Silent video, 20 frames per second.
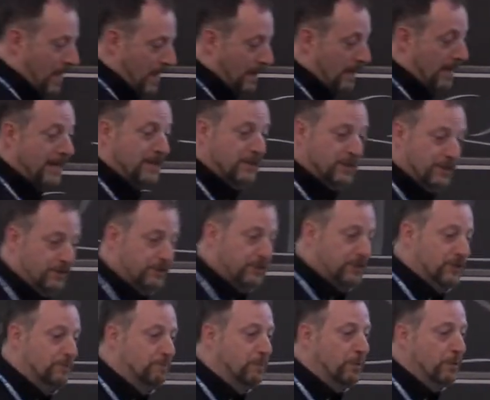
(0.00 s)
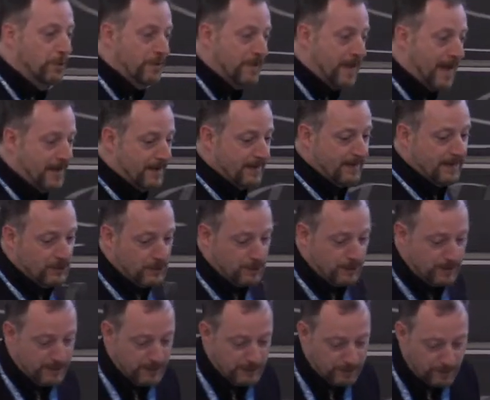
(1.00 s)
Alexios has put that
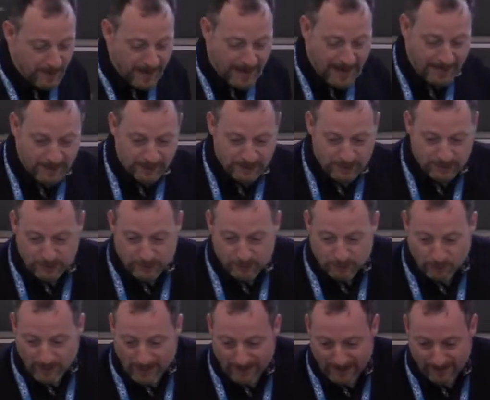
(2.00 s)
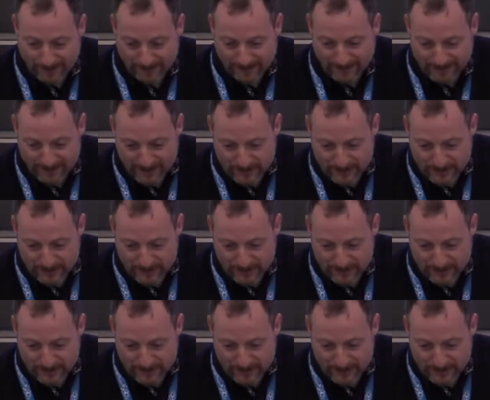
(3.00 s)
into his package as well.